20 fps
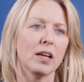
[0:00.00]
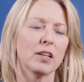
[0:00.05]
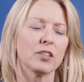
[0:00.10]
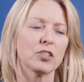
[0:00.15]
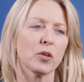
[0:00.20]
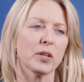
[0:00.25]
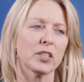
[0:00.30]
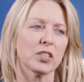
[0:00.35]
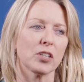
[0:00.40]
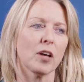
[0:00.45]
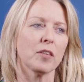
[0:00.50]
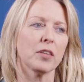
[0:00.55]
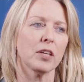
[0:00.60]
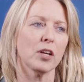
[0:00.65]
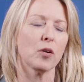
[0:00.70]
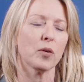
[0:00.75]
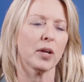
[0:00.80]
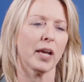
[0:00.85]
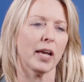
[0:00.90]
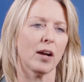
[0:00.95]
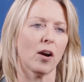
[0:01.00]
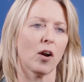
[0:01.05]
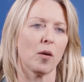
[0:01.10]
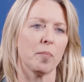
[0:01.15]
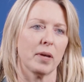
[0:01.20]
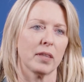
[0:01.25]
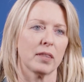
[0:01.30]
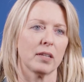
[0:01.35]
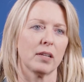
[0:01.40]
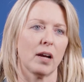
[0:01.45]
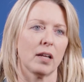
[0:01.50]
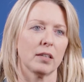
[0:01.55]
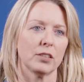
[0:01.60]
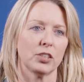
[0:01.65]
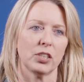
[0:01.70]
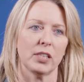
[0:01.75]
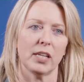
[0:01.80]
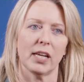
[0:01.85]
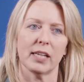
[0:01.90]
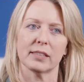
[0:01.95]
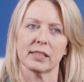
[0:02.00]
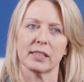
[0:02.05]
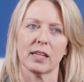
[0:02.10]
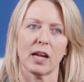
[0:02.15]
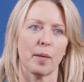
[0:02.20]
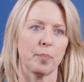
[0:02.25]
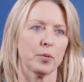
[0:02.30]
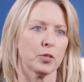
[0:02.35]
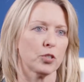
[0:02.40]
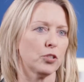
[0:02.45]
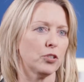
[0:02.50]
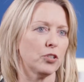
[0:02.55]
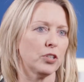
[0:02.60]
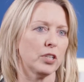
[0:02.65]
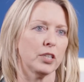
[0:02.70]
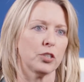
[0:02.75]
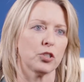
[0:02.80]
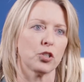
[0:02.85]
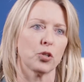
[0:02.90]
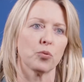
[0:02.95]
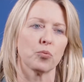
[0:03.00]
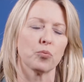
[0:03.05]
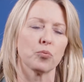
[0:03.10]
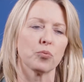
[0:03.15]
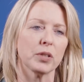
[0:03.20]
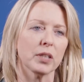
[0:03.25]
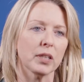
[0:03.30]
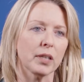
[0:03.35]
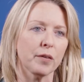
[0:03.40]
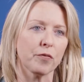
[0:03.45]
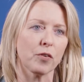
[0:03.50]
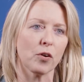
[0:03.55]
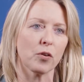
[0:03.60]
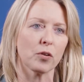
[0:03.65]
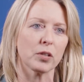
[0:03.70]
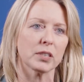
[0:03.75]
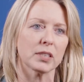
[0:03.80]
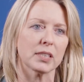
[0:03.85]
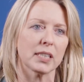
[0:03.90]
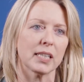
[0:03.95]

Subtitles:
So I saw the OKR methodology as an opportunity to really focus